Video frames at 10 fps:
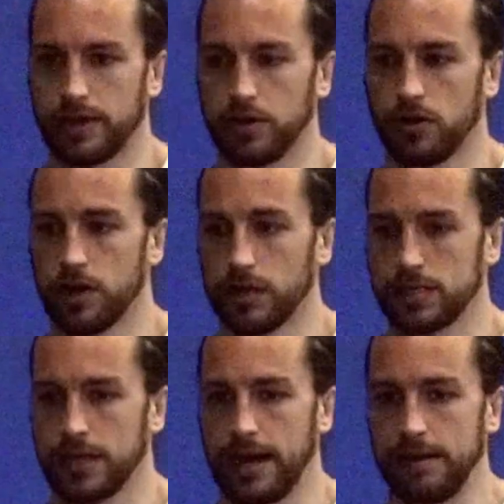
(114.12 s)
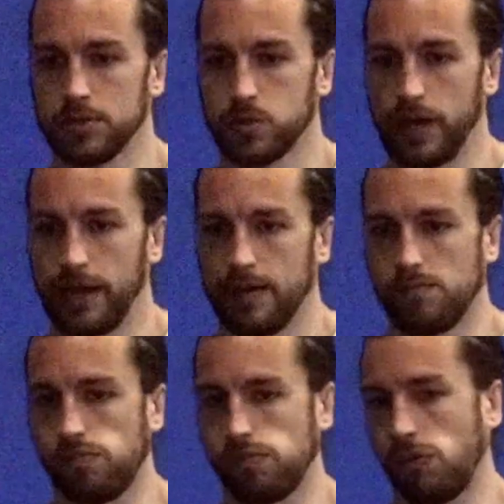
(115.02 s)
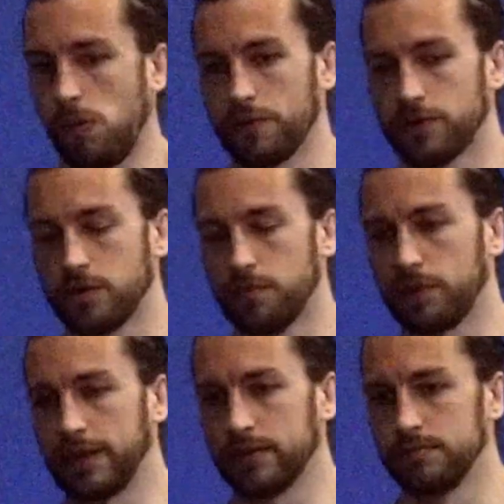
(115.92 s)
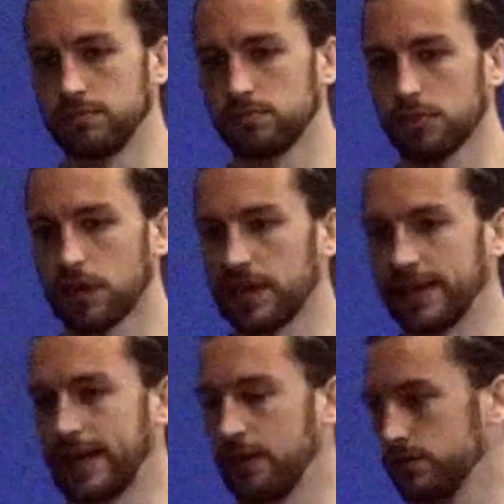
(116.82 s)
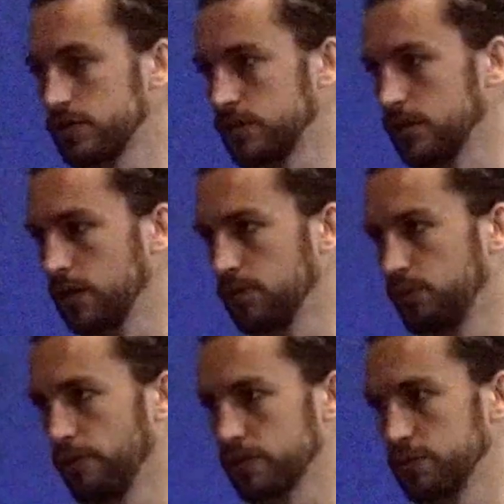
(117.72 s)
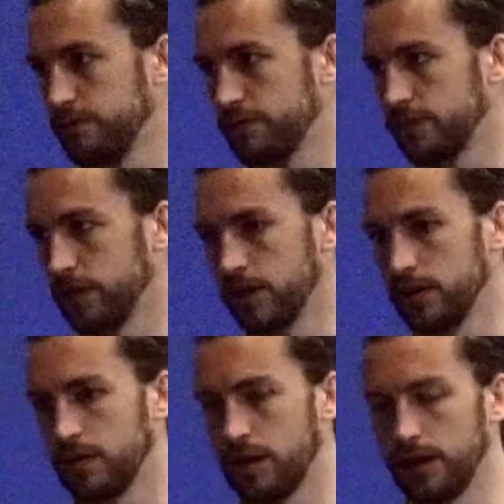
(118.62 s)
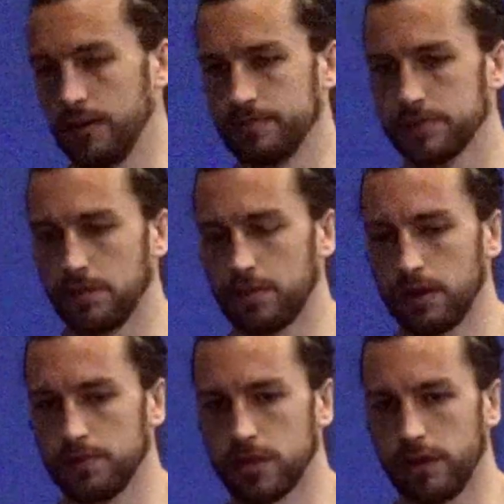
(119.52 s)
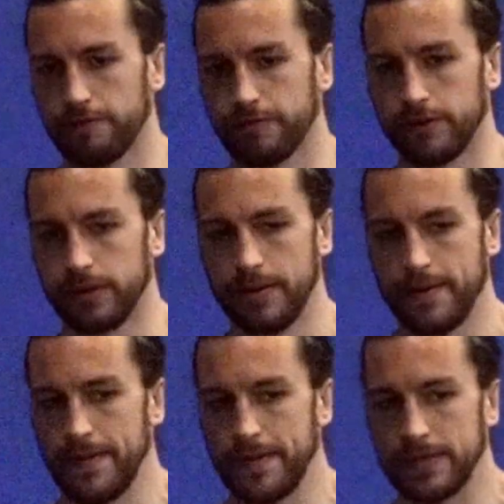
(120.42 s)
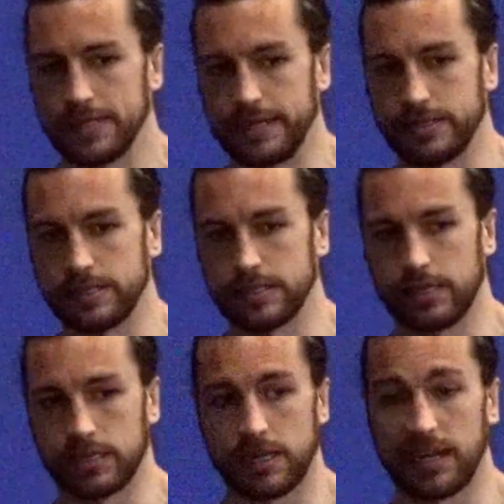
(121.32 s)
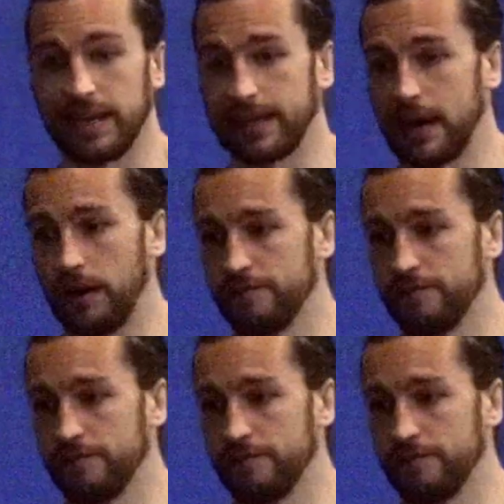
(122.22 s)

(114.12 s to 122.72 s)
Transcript: think gone are the times where there's complete clean outs at Portsmouth. Some clubs go through seasons and they just clean out